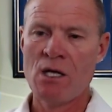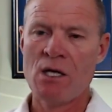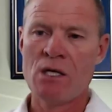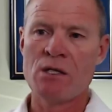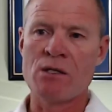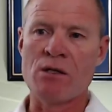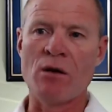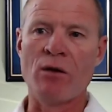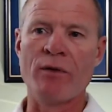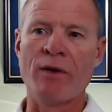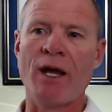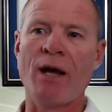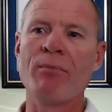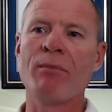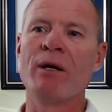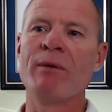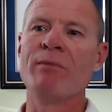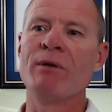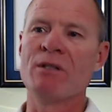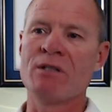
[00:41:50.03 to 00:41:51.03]
So that
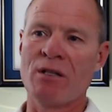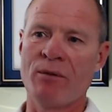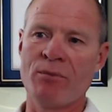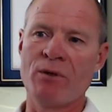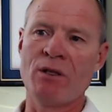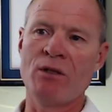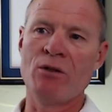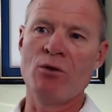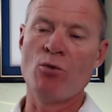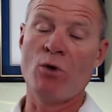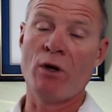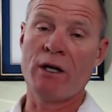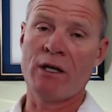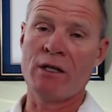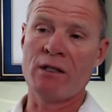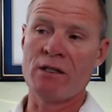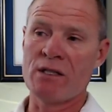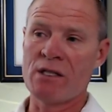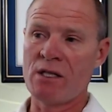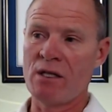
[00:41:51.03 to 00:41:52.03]
might be something you want to
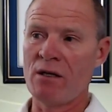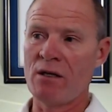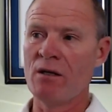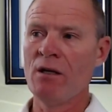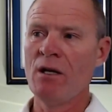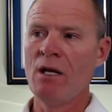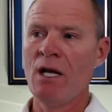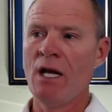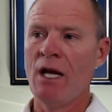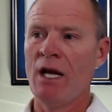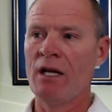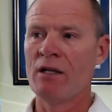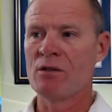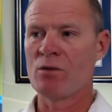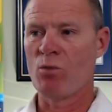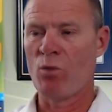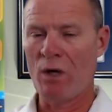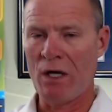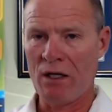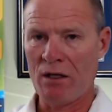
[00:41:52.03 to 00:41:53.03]
consider as
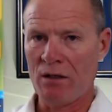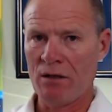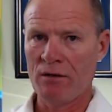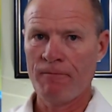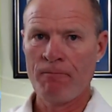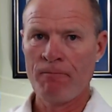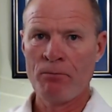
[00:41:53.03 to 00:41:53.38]
well.